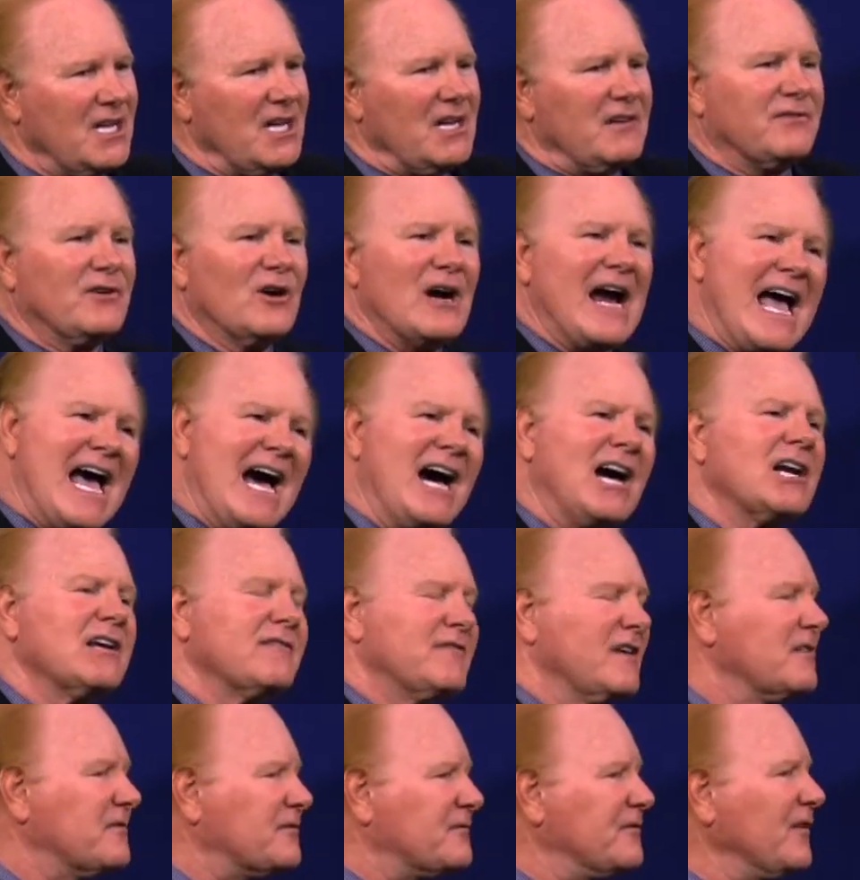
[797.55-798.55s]
For out
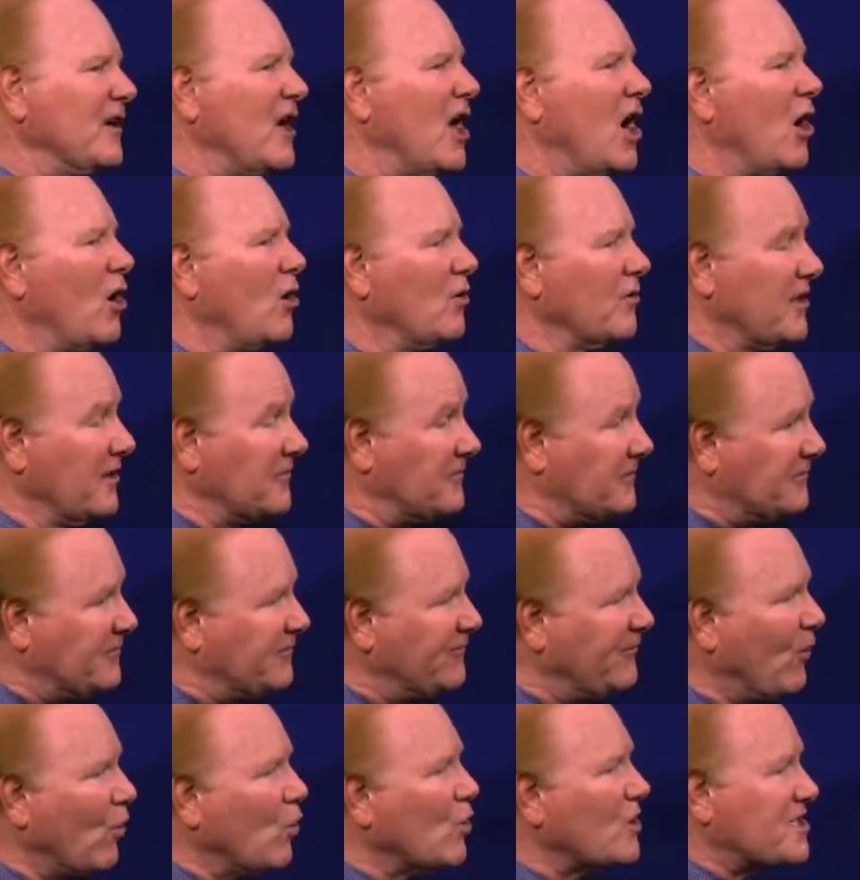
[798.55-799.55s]
of it flow the
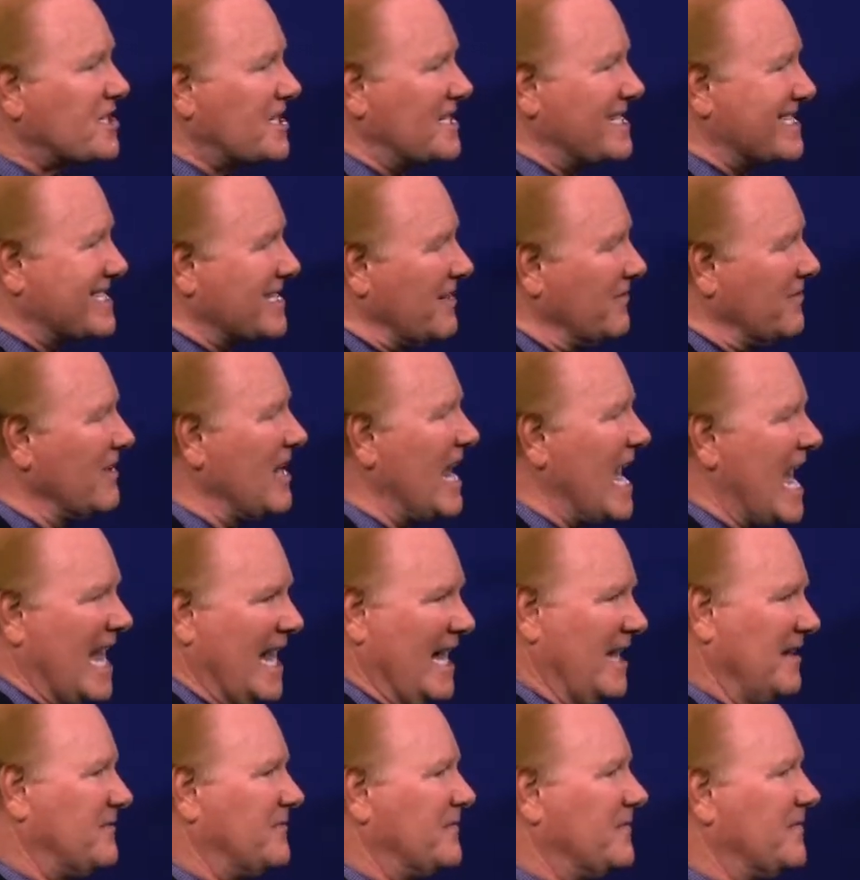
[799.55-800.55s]
forces of
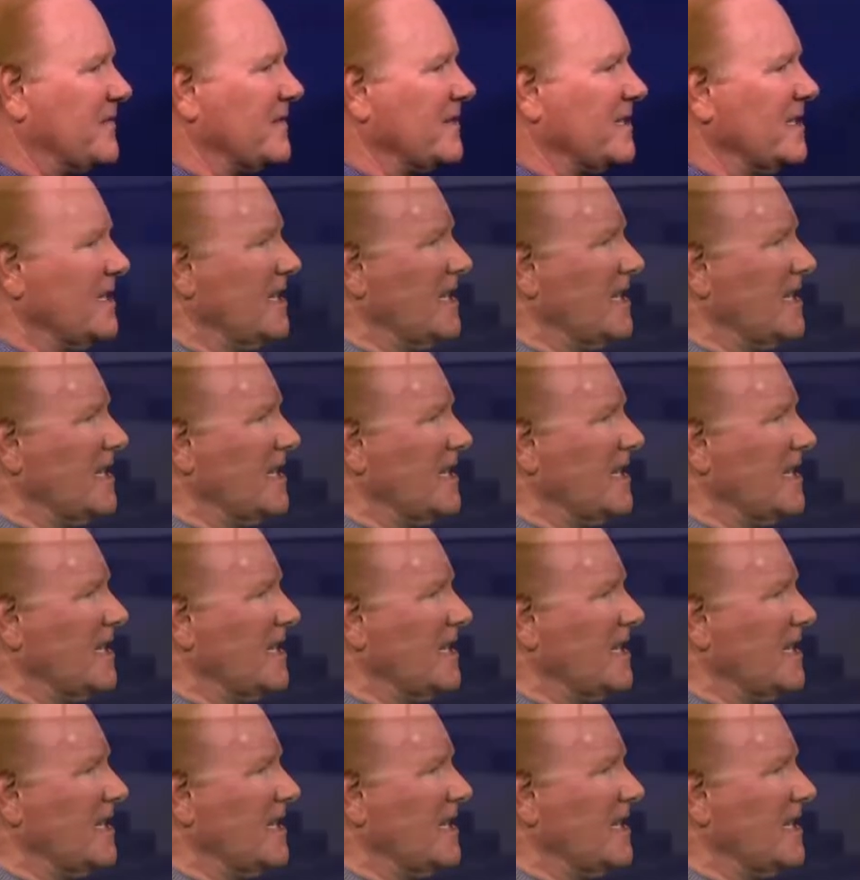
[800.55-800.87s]
life.